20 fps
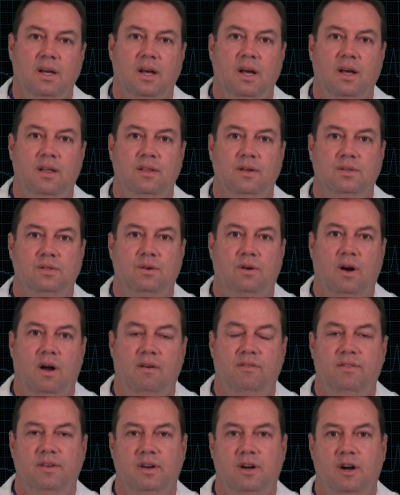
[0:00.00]
Uh, those are
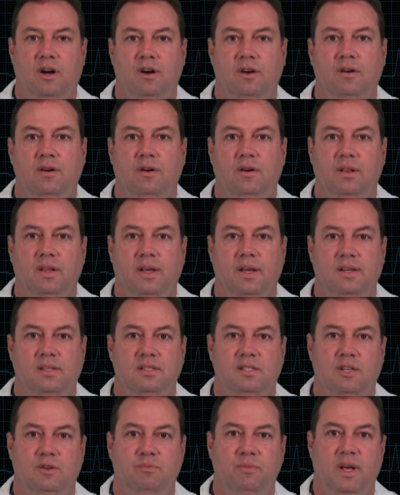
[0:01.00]
often our
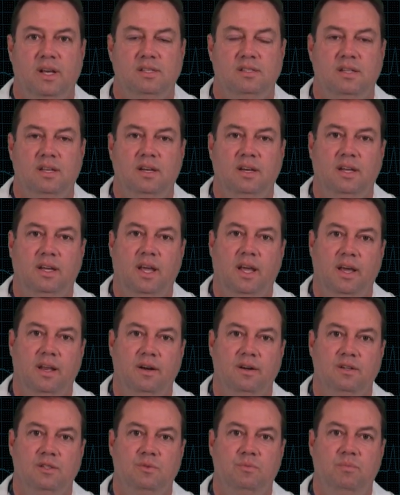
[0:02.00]
earliest and best
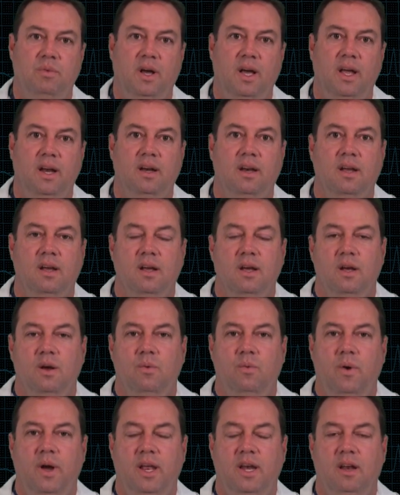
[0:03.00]
indicators. But
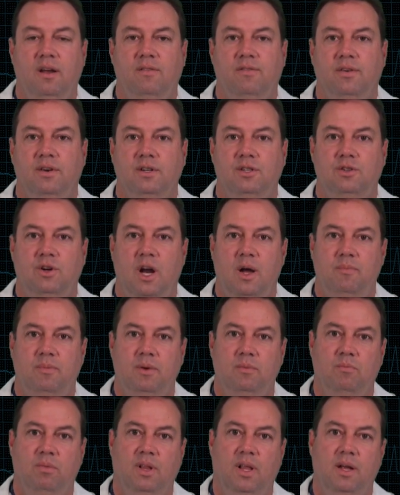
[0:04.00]
waiting for a drop
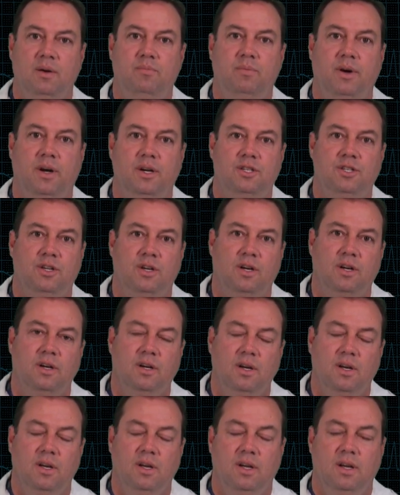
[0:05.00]
in blood pressure
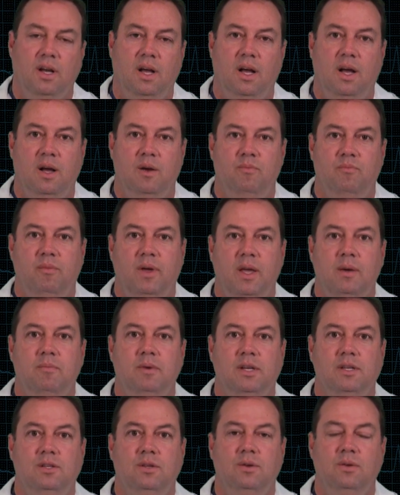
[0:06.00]
uh, may
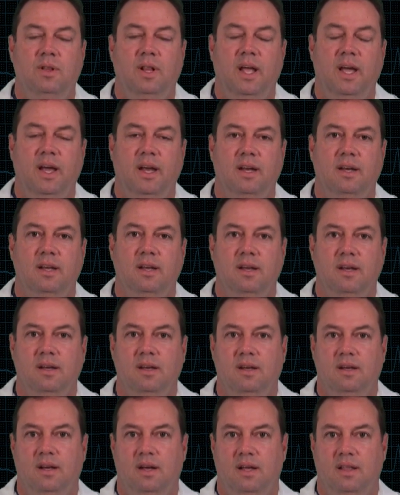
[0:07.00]
be too late.
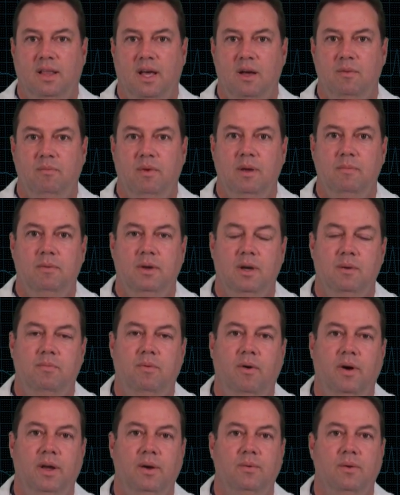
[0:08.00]
Uh, that may be a
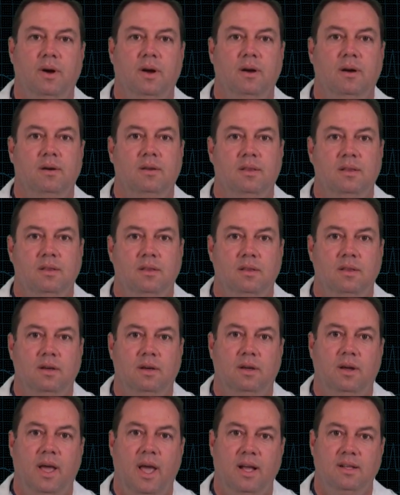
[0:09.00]
point where the
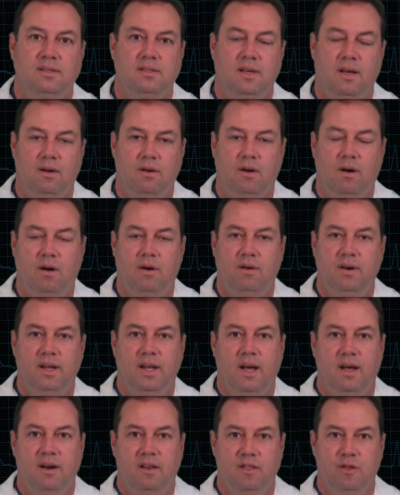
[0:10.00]
cat's are
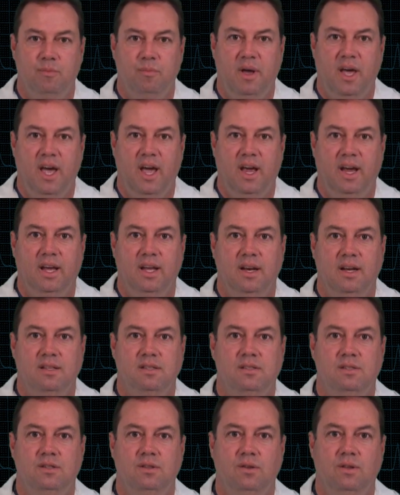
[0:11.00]
already out of the bag and
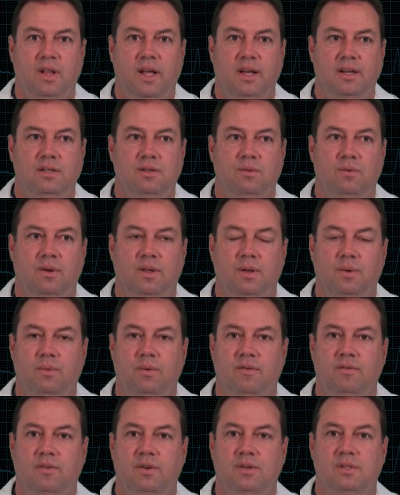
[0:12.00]
it's too late to really
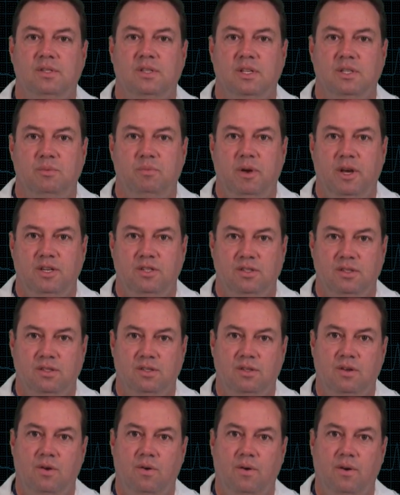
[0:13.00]
reverse this
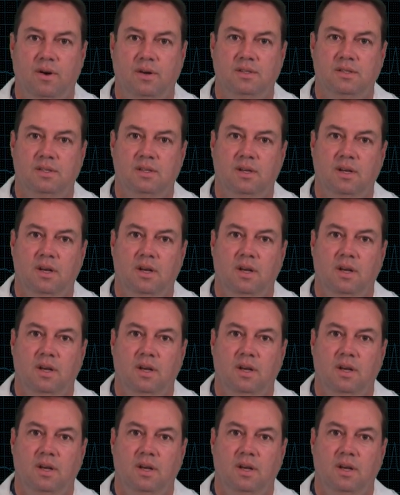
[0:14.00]
patient's course.